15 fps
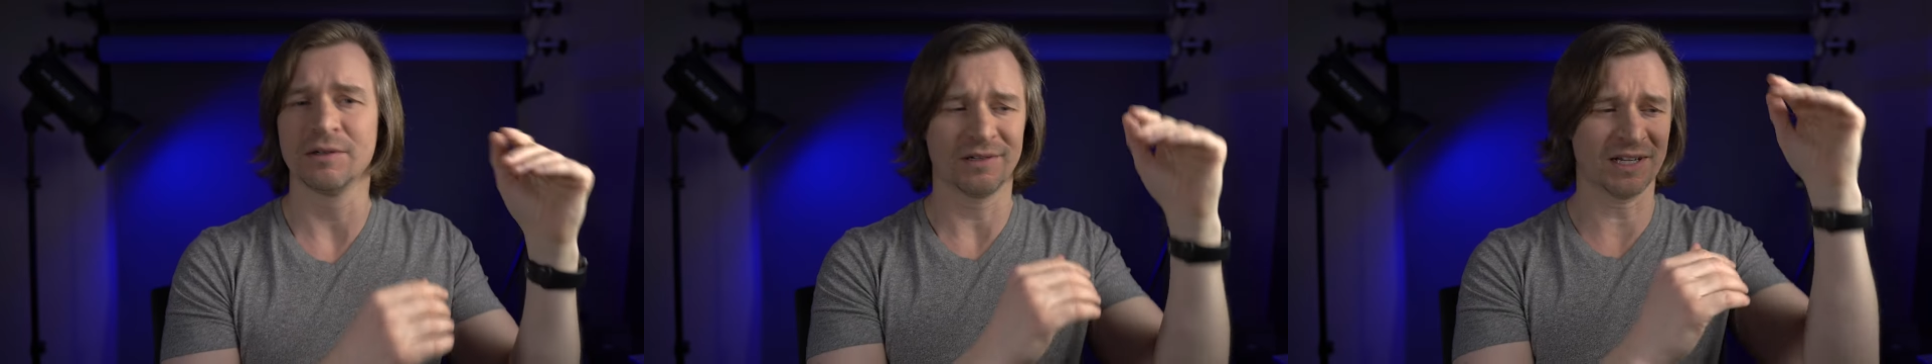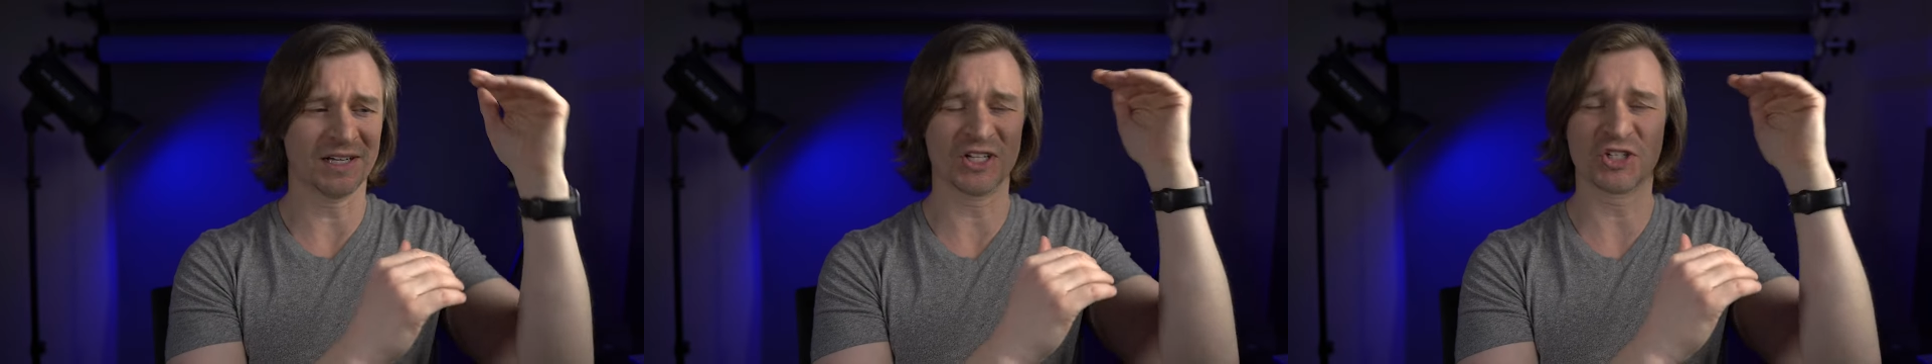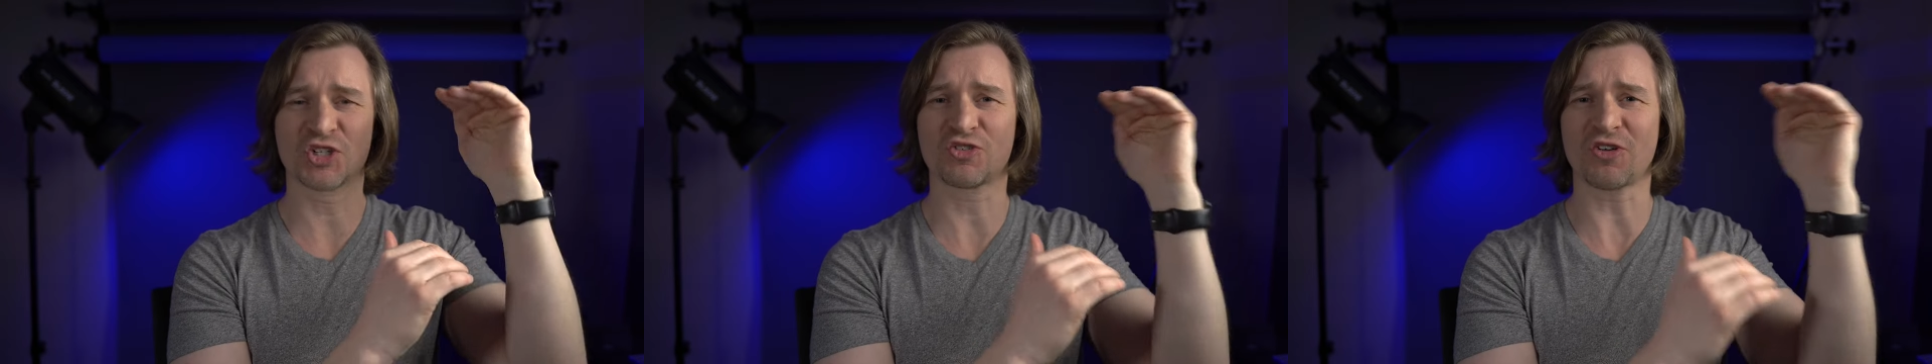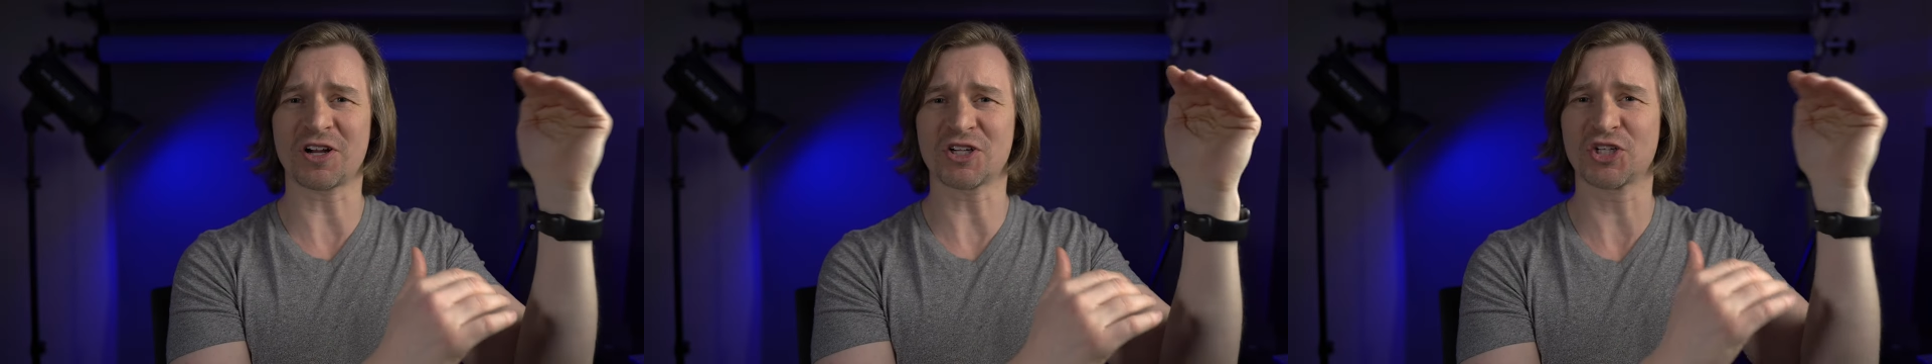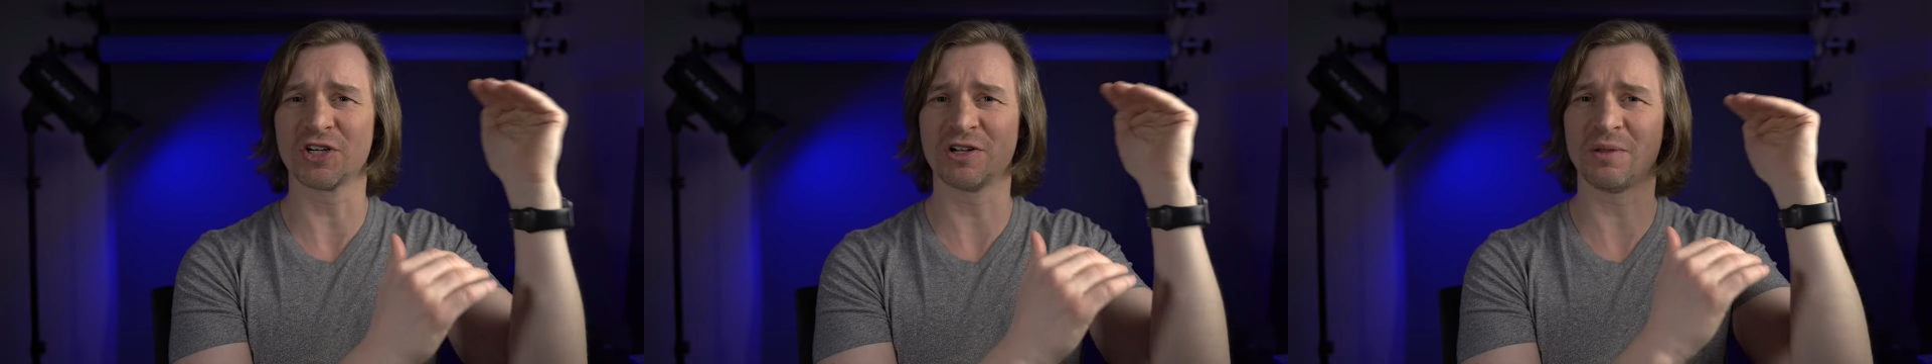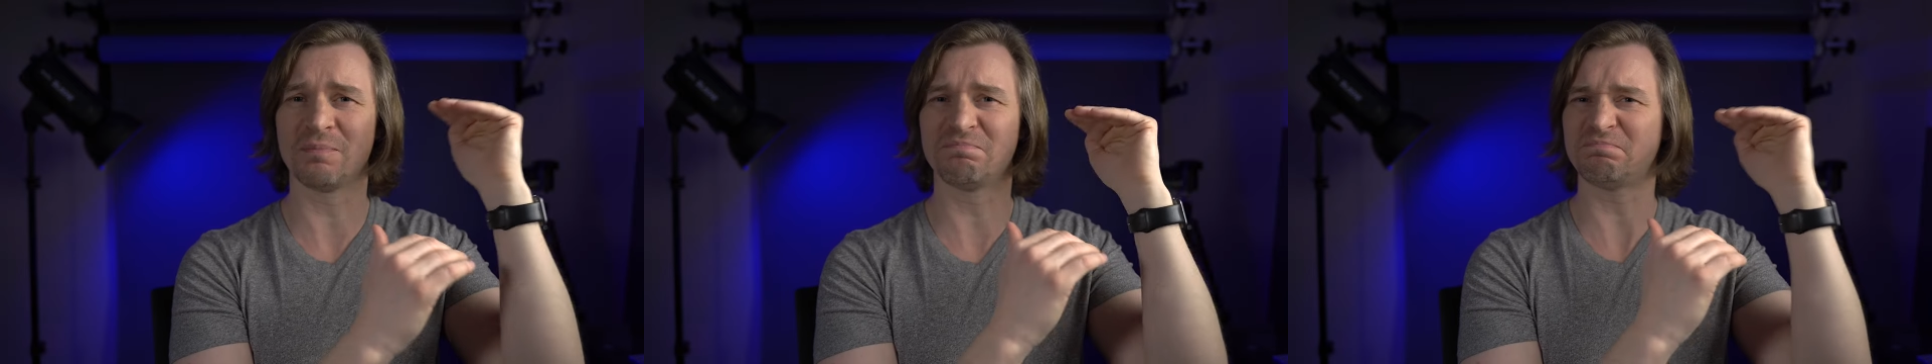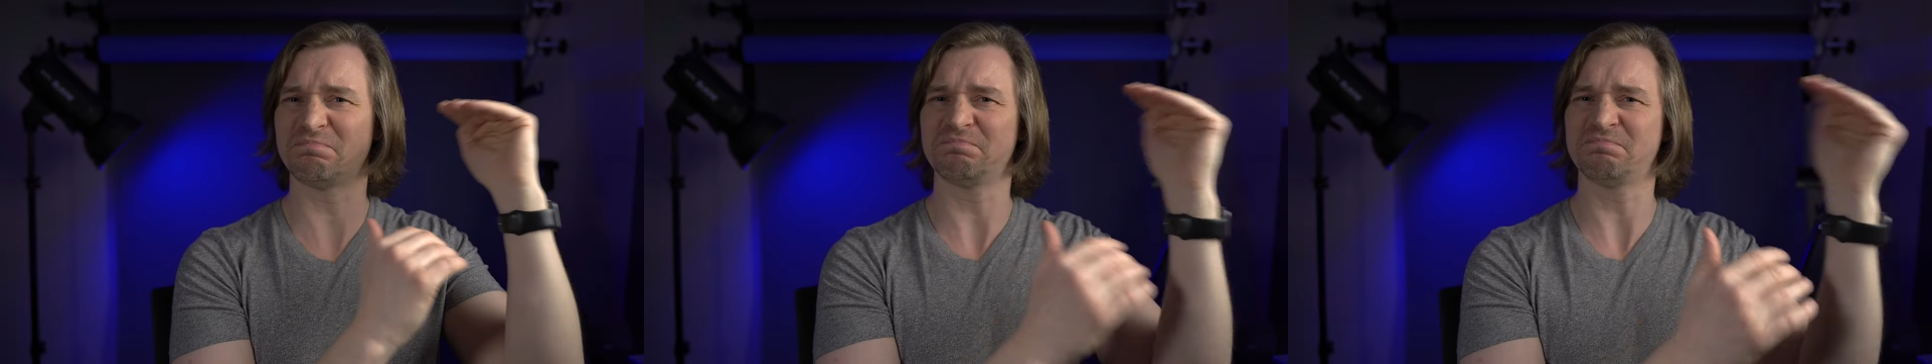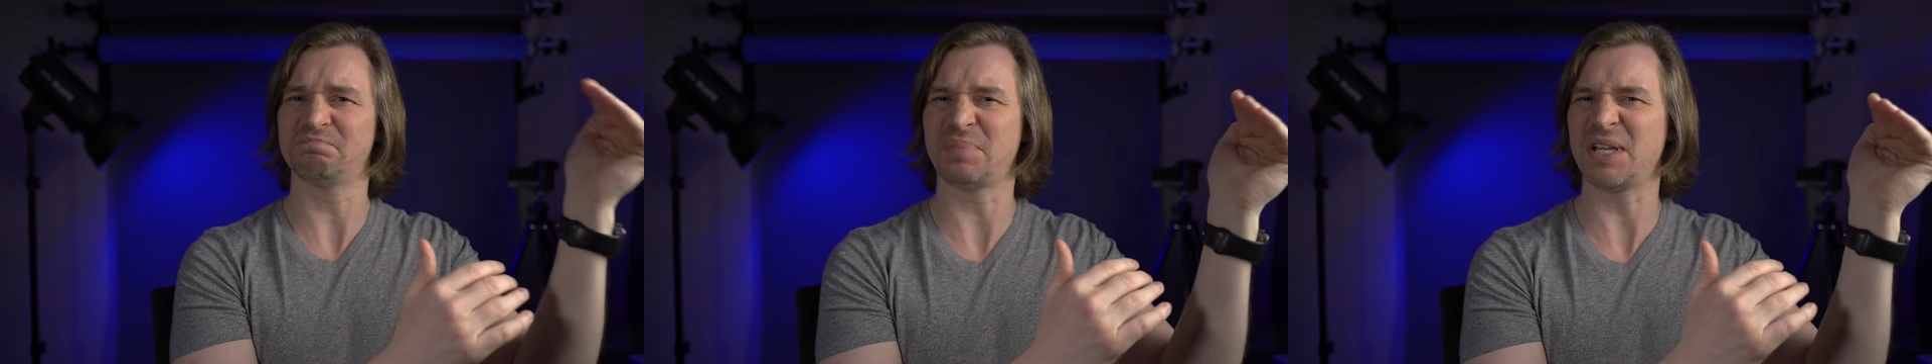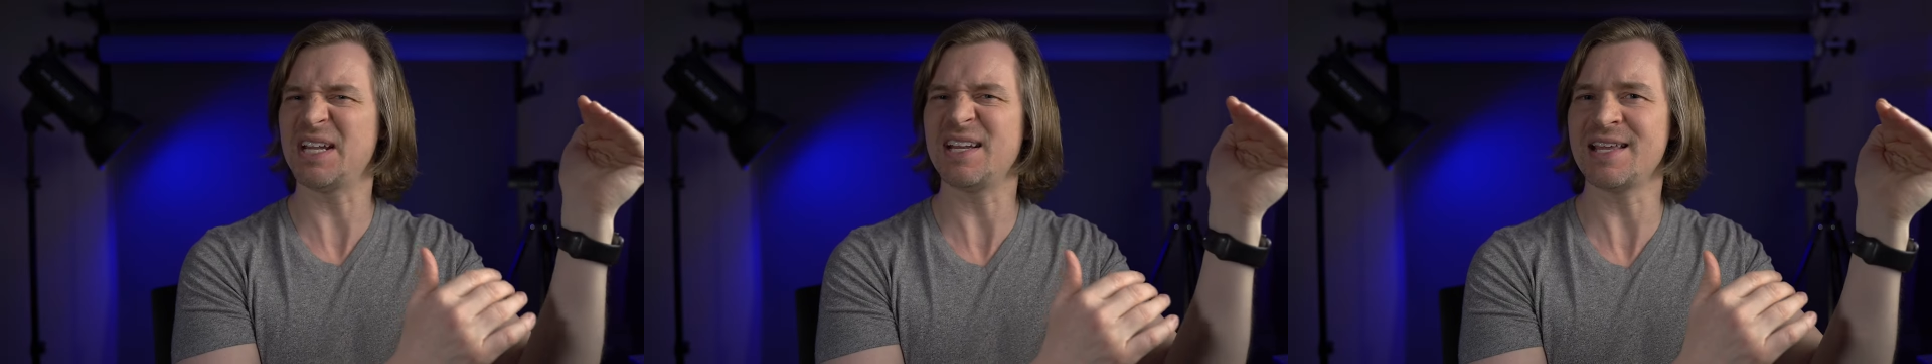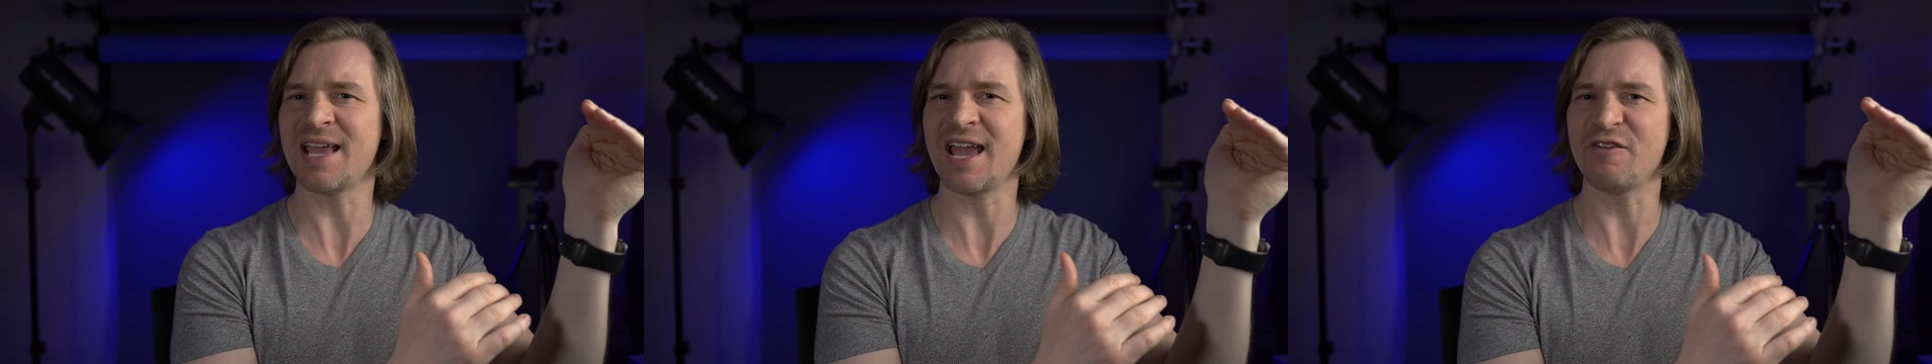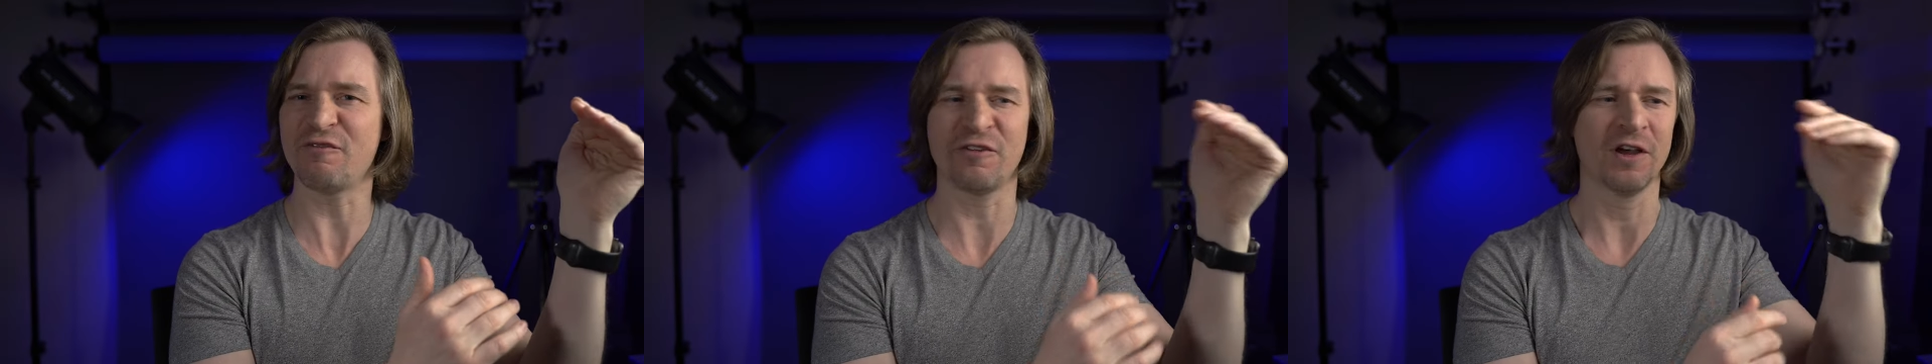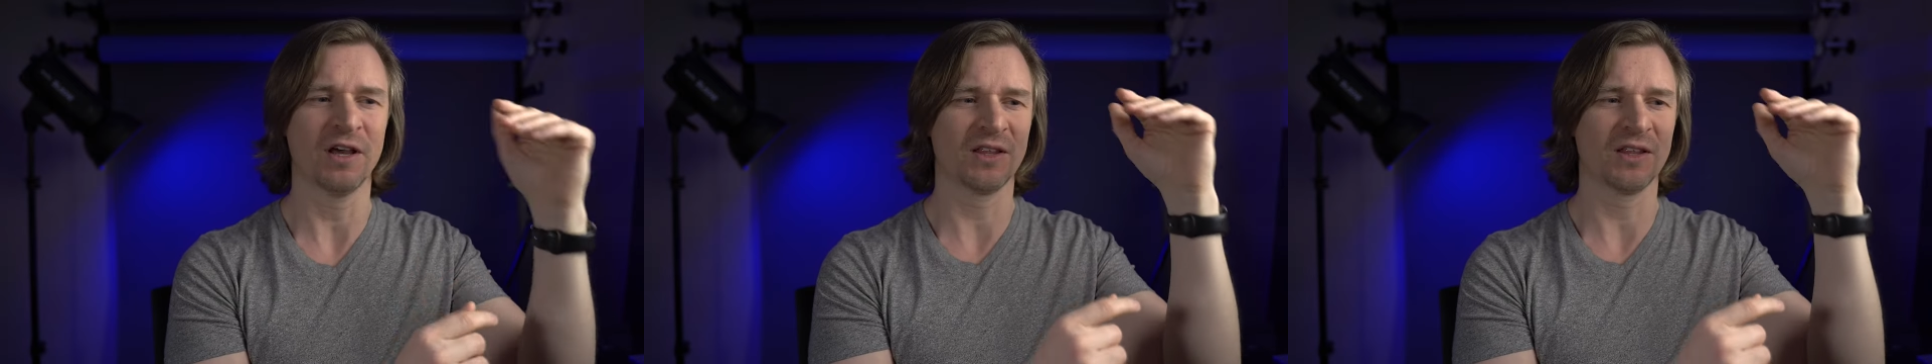an instructional PDF